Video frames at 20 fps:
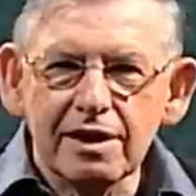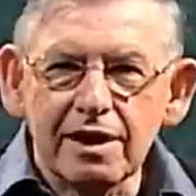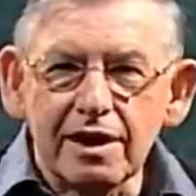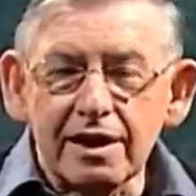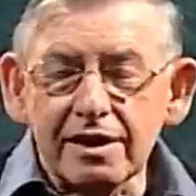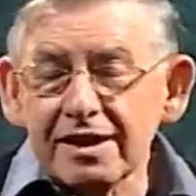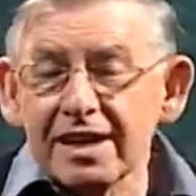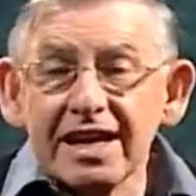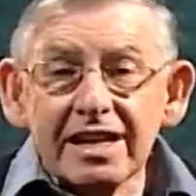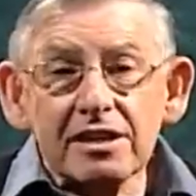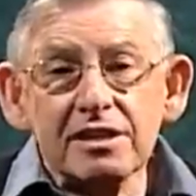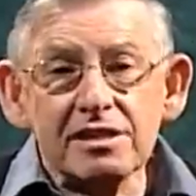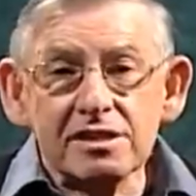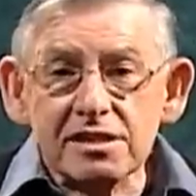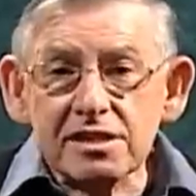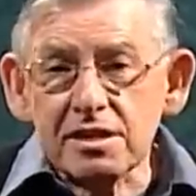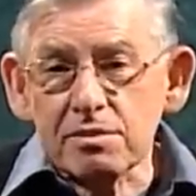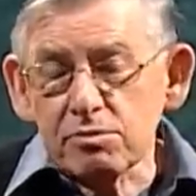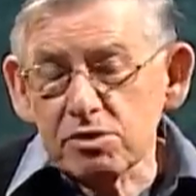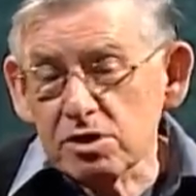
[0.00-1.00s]
And that
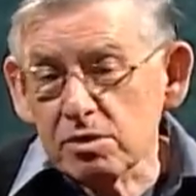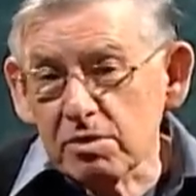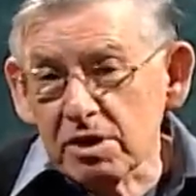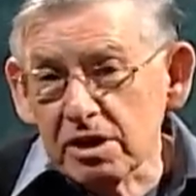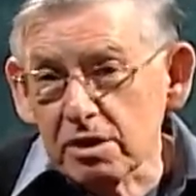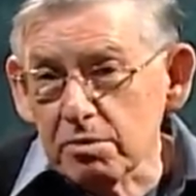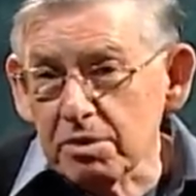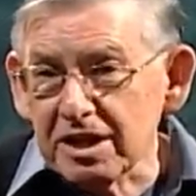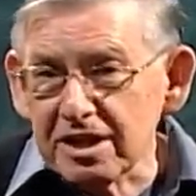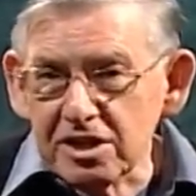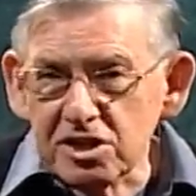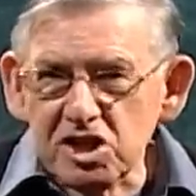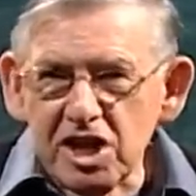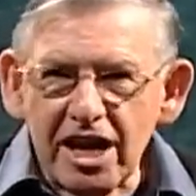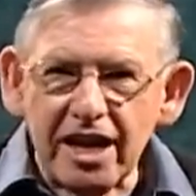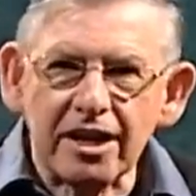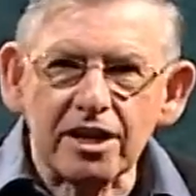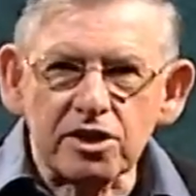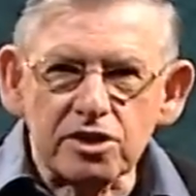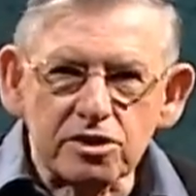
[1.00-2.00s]
seems to me to be the
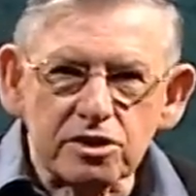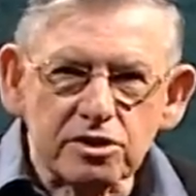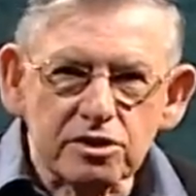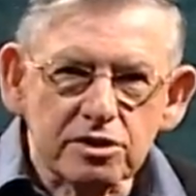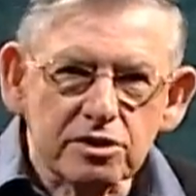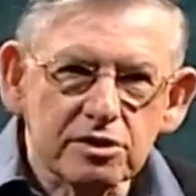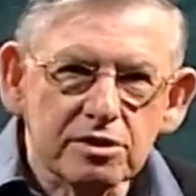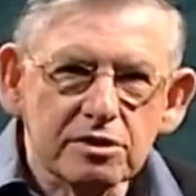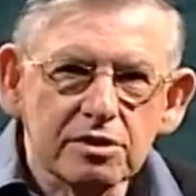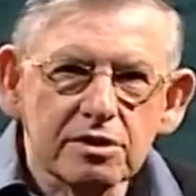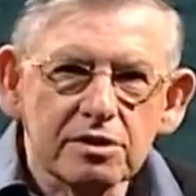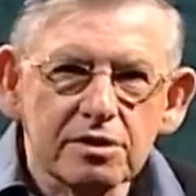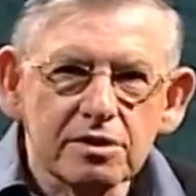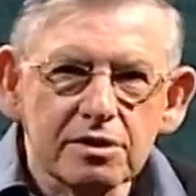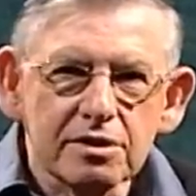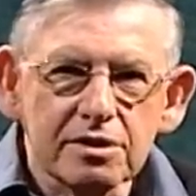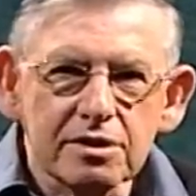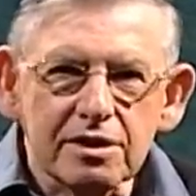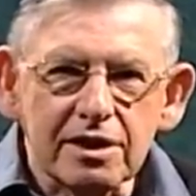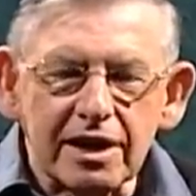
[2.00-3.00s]
challenge
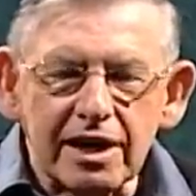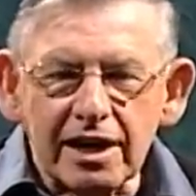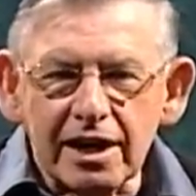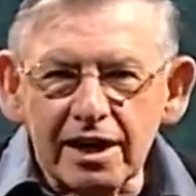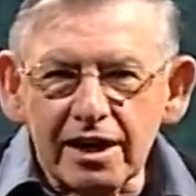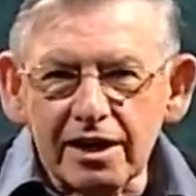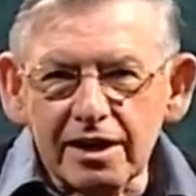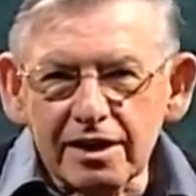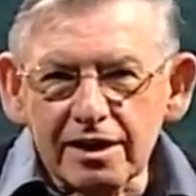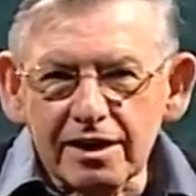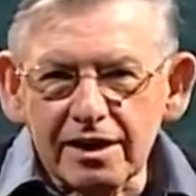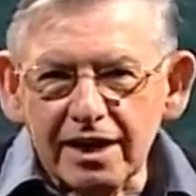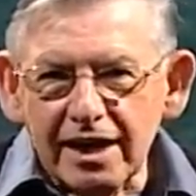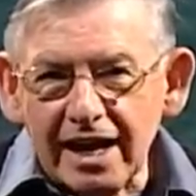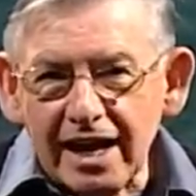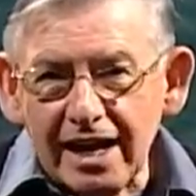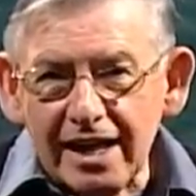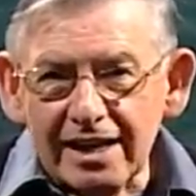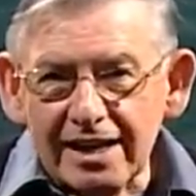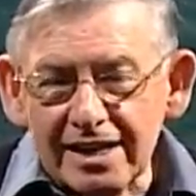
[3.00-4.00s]

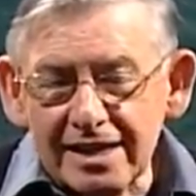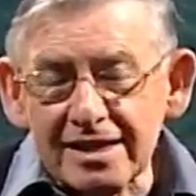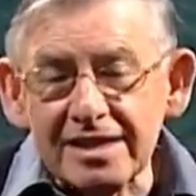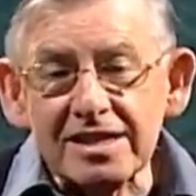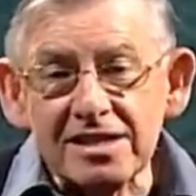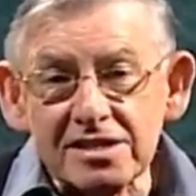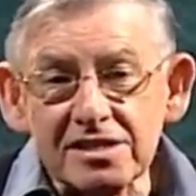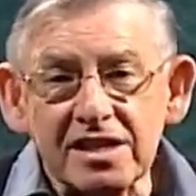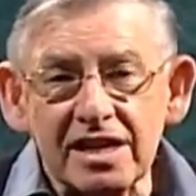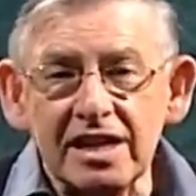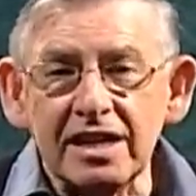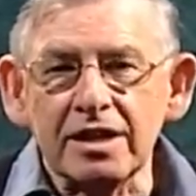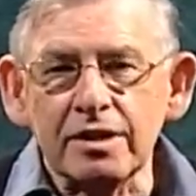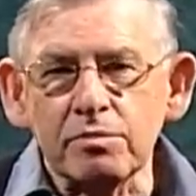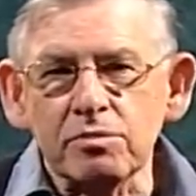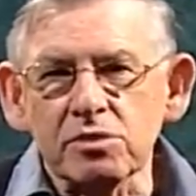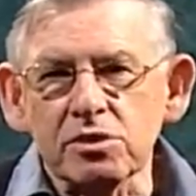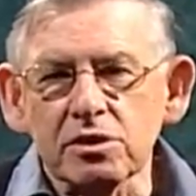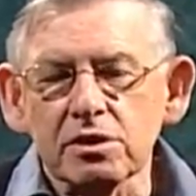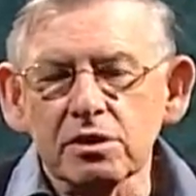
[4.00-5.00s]
in these
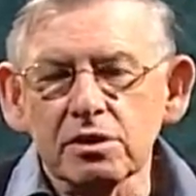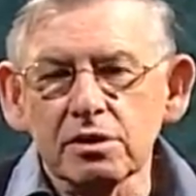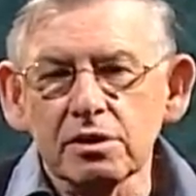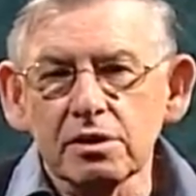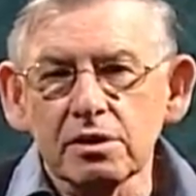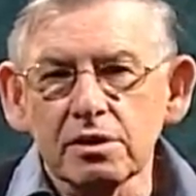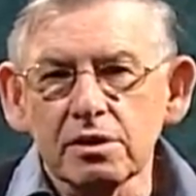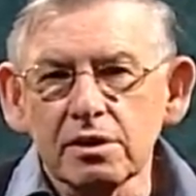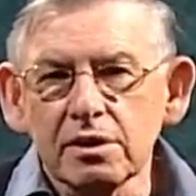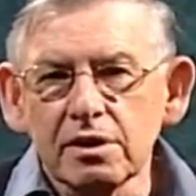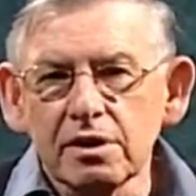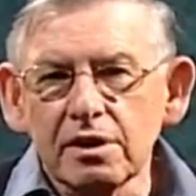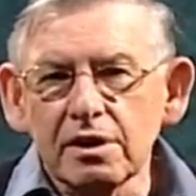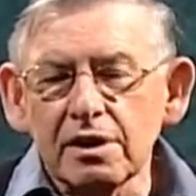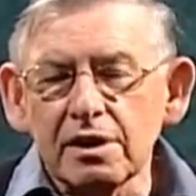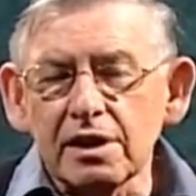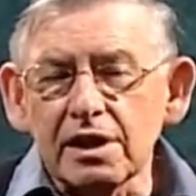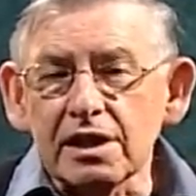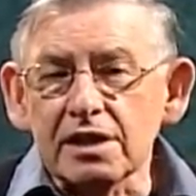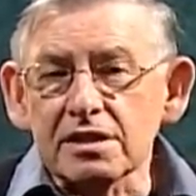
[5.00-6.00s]
times.
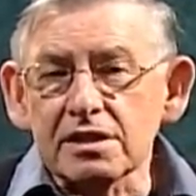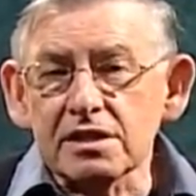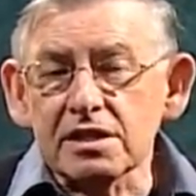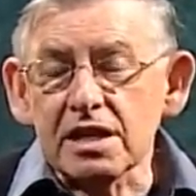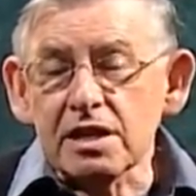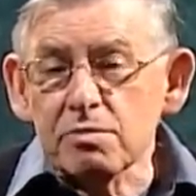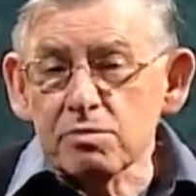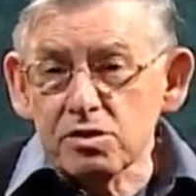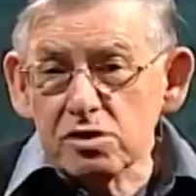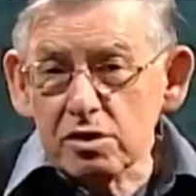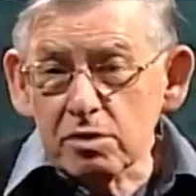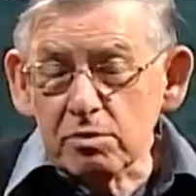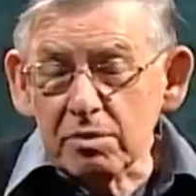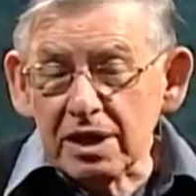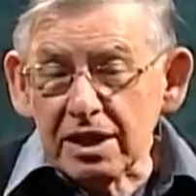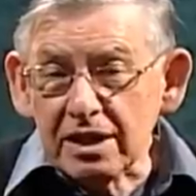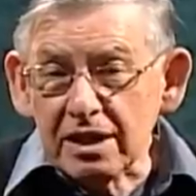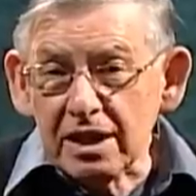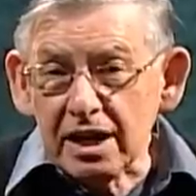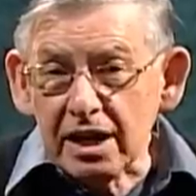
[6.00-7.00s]
It seems to
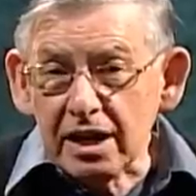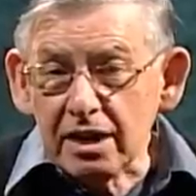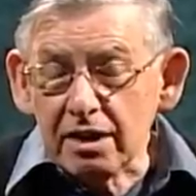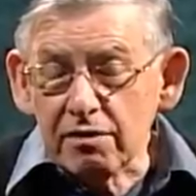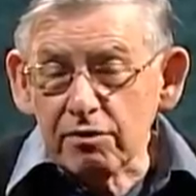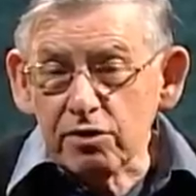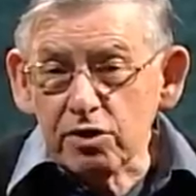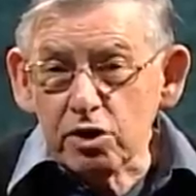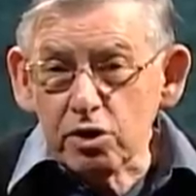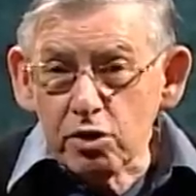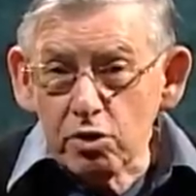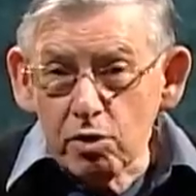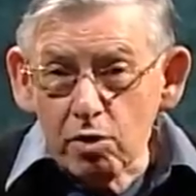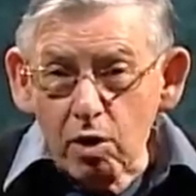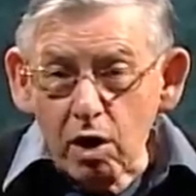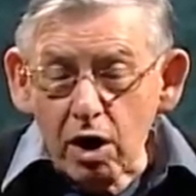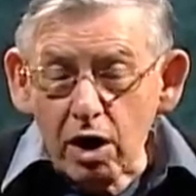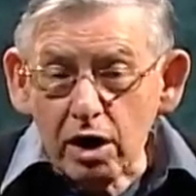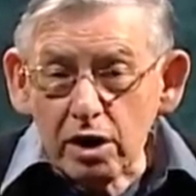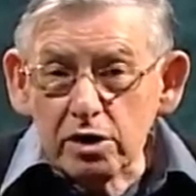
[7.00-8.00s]
me that if
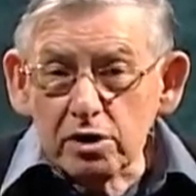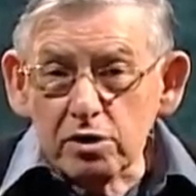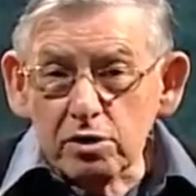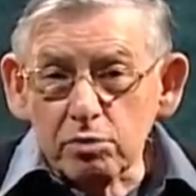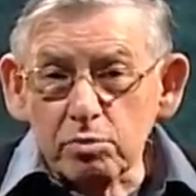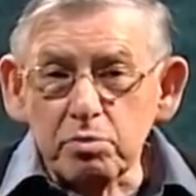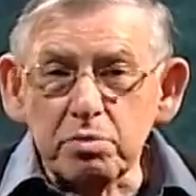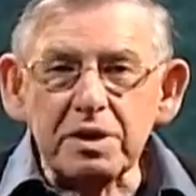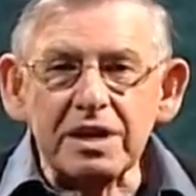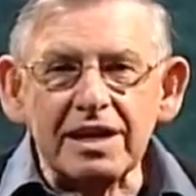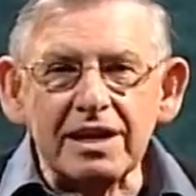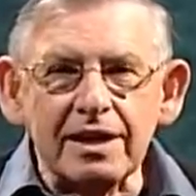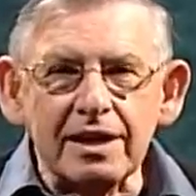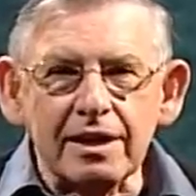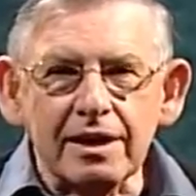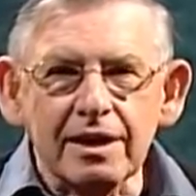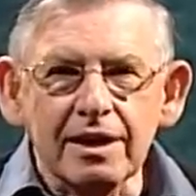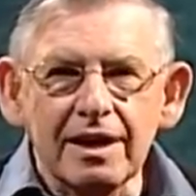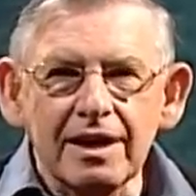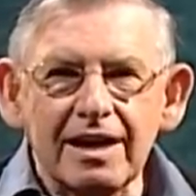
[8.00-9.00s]
you are to
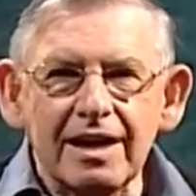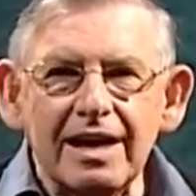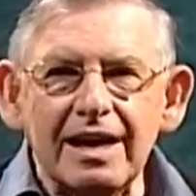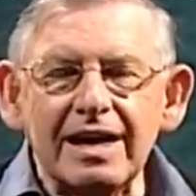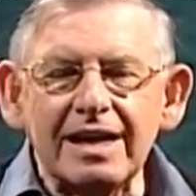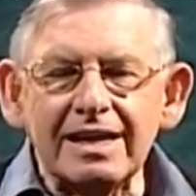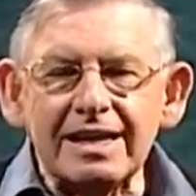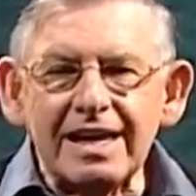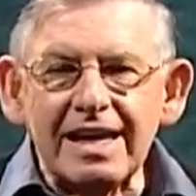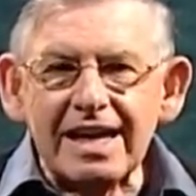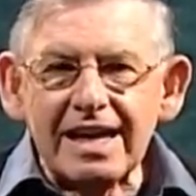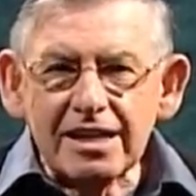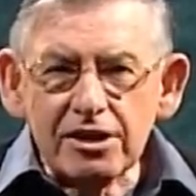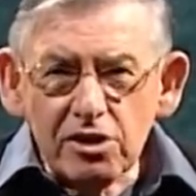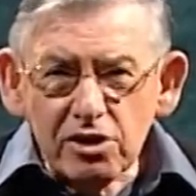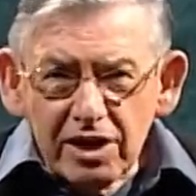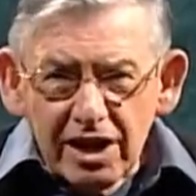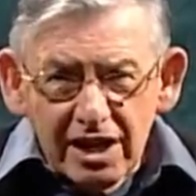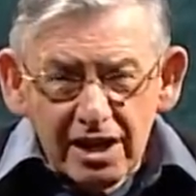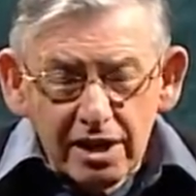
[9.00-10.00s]
be an
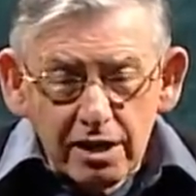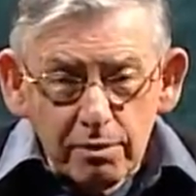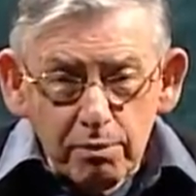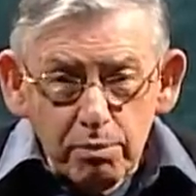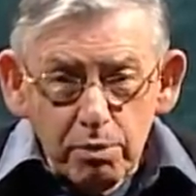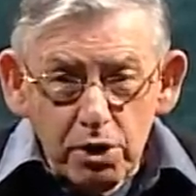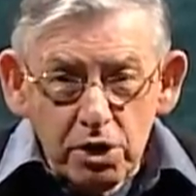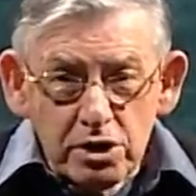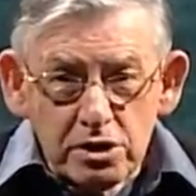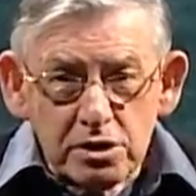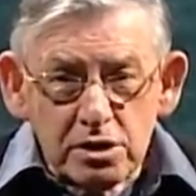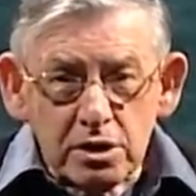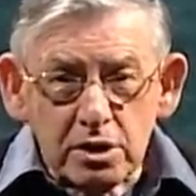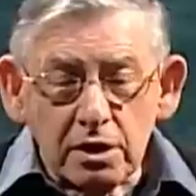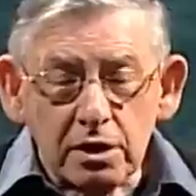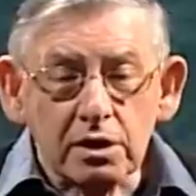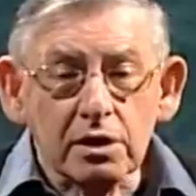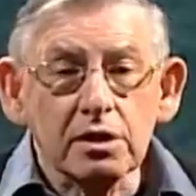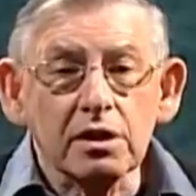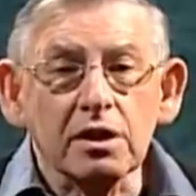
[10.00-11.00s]
educated
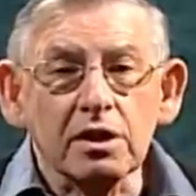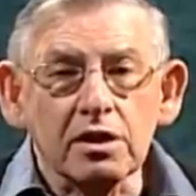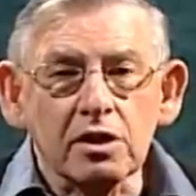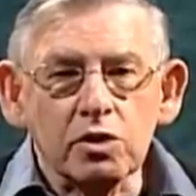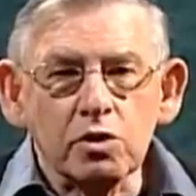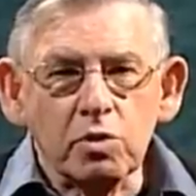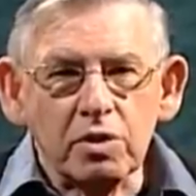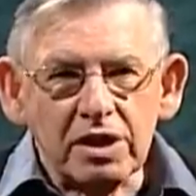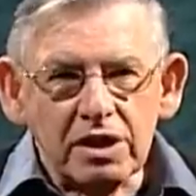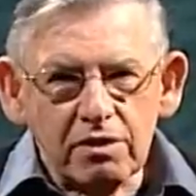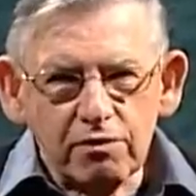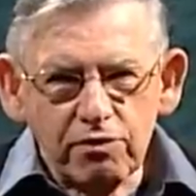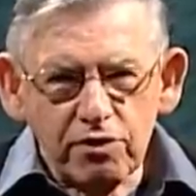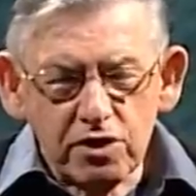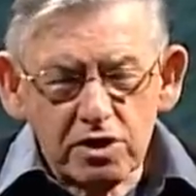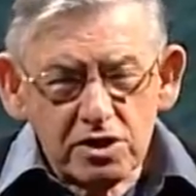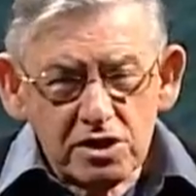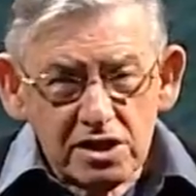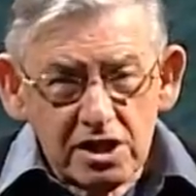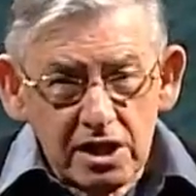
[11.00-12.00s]
person in the
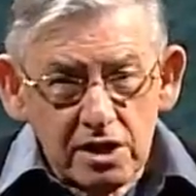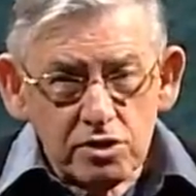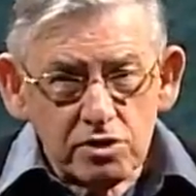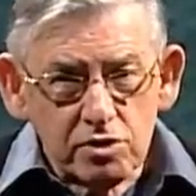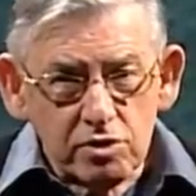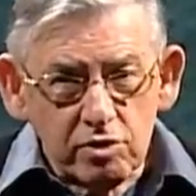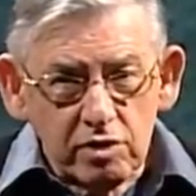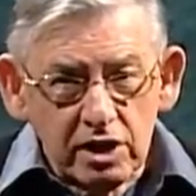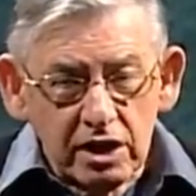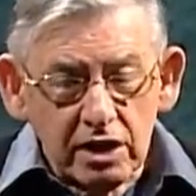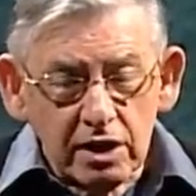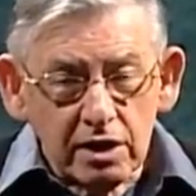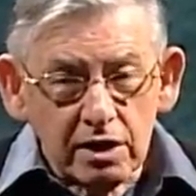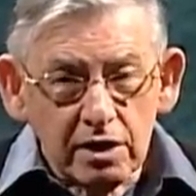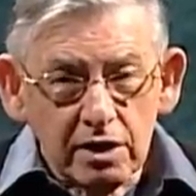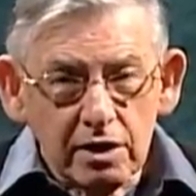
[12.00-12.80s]
21st century,